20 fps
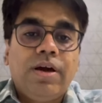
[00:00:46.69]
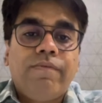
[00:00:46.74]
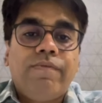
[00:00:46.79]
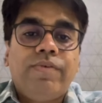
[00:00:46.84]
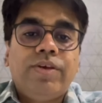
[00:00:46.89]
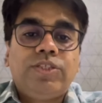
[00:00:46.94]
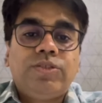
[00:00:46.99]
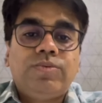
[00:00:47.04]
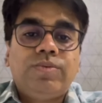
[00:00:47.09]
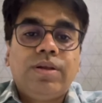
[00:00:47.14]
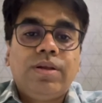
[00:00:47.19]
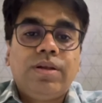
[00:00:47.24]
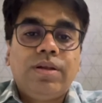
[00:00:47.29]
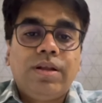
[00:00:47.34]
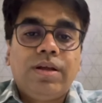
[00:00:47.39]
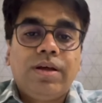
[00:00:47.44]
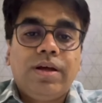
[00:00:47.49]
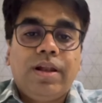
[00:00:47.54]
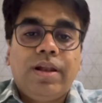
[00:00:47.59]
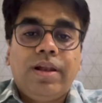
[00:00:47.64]
which will
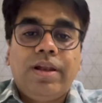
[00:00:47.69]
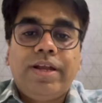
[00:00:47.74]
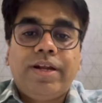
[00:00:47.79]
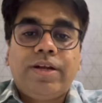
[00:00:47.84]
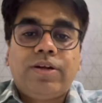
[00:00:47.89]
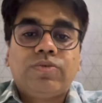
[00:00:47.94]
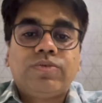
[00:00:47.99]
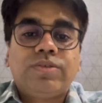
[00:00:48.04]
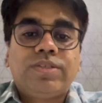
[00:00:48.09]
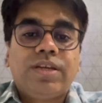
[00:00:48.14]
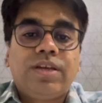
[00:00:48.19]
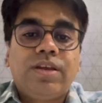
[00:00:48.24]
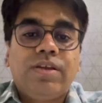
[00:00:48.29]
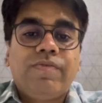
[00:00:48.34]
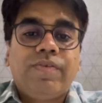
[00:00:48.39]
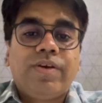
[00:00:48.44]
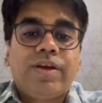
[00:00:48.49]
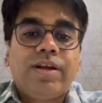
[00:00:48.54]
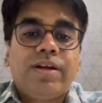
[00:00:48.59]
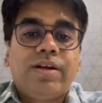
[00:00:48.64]
lead to
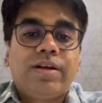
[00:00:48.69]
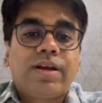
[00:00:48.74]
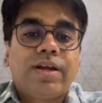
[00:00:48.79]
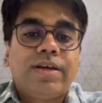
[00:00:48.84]
significant